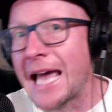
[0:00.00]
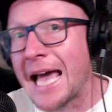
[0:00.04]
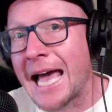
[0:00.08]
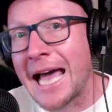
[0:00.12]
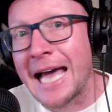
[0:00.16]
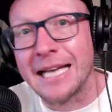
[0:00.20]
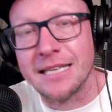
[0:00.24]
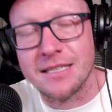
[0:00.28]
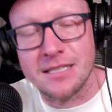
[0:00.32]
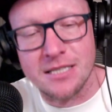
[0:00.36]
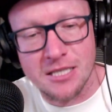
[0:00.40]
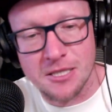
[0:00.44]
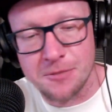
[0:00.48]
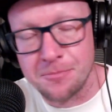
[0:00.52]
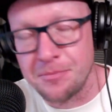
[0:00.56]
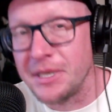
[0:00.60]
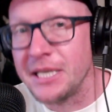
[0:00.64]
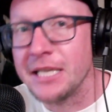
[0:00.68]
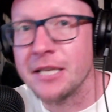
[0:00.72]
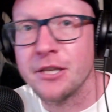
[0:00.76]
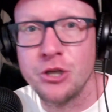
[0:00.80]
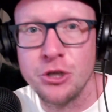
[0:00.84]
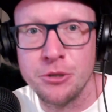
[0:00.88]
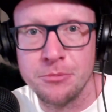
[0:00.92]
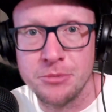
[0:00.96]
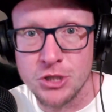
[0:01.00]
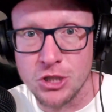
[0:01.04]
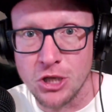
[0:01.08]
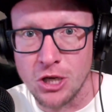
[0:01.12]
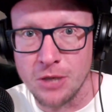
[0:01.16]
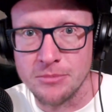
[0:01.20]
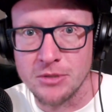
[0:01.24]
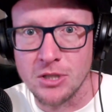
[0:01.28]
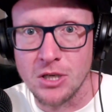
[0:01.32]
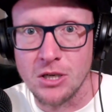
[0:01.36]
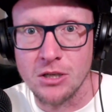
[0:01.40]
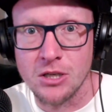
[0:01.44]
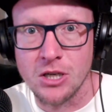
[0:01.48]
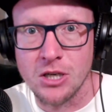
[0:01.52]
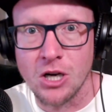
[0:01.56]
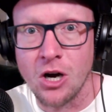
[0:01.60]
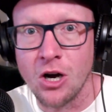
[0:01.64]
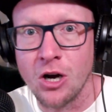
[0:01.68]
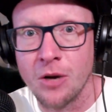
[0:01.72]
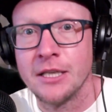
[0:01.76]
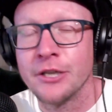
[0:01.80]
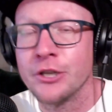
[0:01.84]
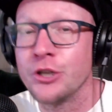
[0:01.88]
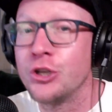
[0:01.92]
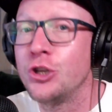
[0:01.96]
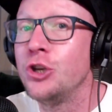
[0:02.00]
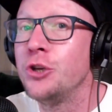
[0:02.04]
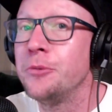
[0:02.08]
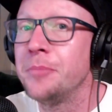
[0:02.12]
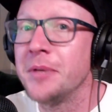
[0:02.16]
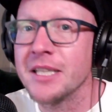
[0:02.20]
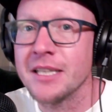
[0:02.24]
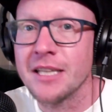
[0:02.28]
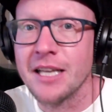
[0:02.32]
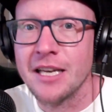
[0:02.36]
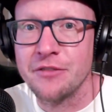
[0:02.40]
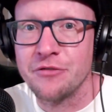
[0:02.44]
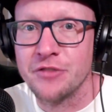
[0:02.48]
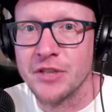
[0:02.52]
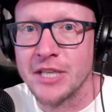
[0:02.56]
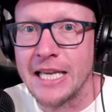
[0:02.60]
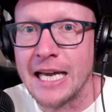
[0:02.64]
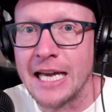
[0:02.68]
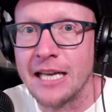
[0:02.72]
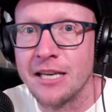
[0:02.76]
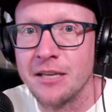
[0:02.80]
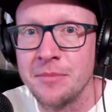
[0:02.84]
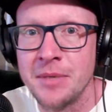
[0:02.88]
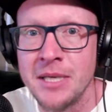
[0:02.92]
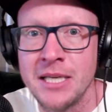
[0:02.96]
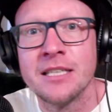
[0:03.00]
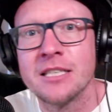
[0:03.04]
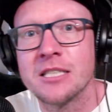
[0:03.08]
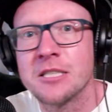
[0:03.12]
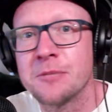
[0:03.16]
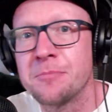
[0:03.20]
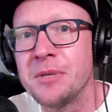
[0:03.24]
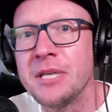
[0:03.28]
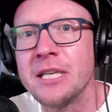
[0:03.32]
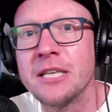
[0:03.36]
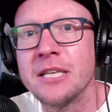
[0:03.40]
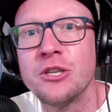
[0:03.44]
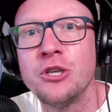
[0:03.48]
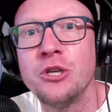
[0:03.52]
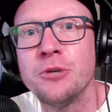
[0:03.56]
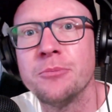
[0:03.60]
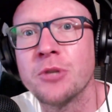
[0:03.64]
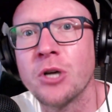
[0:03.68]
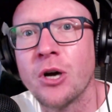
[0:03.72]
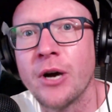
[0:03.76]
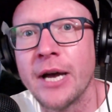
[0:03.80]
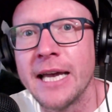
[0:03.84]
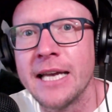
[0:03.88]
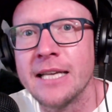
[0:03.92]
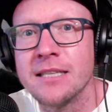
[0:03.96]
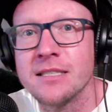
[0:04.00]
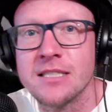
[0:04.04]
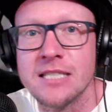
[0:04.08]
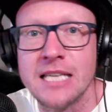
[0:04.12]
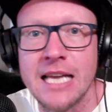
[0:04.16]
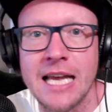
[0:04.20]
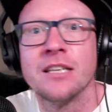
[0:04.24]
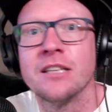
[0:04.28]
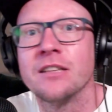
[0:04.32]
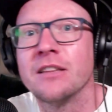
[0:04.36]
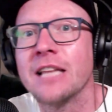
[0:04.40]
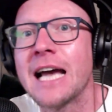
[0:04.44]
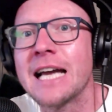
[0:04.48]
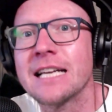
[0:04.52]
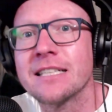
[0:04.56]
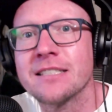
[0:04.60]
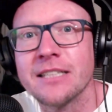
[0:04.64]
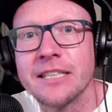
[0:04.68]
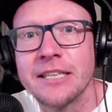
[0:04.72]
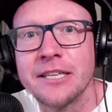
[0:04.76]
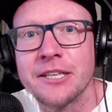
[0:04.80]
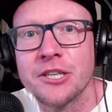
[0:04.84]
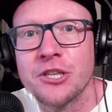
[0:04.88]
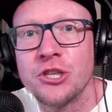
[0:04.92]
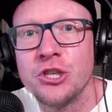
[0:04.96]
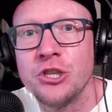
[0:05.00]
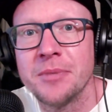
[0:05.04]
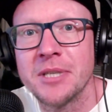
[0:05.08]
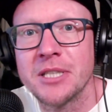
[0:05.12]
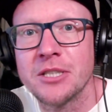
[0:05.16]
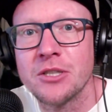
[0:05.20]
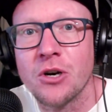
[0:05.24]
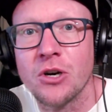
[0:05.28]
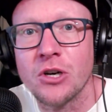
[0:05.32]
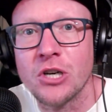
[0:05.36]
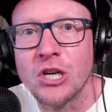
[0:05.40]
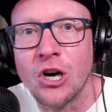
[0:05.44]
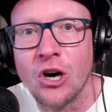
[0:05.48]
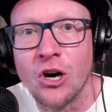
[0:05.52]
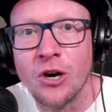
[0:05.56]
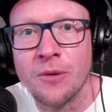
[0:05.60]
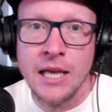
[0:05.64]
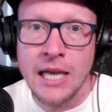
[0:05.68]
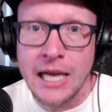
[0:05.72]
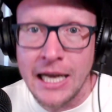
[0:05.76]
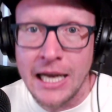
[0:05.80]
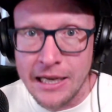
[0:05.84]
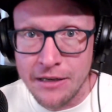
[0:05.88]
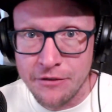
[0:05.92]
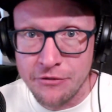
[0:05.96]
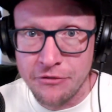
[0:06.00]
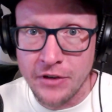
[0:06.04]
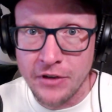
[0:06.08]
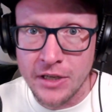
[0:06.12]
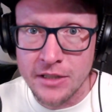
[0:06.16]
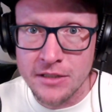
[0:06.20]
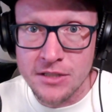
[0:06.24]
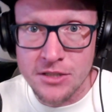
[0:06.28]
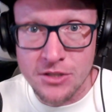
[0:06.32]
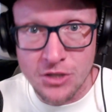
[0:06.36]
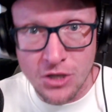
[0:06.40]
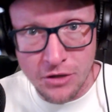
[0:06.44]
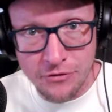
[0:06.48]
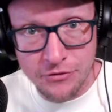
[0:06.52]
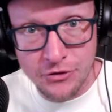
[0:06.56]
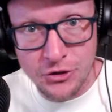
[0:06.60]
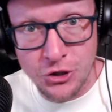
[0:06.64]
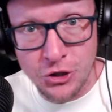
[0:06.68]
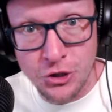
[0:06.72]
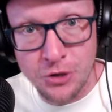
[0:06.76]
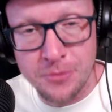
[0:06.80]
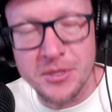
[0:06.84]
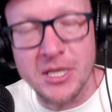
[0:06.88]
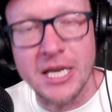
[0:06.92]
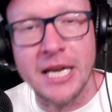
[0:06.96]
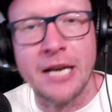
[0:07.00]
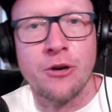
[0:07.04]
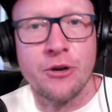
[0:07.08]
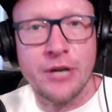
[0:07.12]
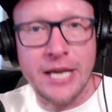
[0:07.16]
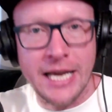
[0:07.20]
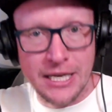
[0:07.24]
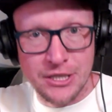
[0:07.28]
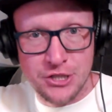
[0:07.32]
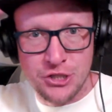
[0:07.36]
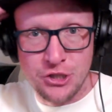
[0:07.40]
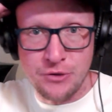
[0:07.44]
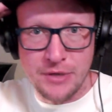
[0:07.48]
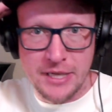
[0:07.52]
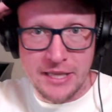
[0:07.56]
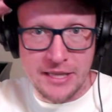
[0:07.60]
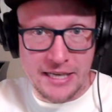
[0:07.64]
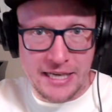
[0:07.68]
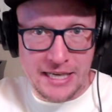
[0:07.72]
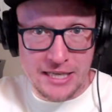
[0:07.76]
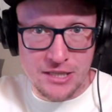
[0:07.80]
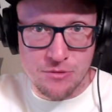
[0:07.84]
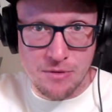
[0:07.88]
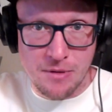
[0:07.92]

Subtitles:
at speedcubeshop.com, Cubing Life Academy, speedcube.nz, lastlayercubing.com. Have fun, solve cubes, and I'll catch you in the next one.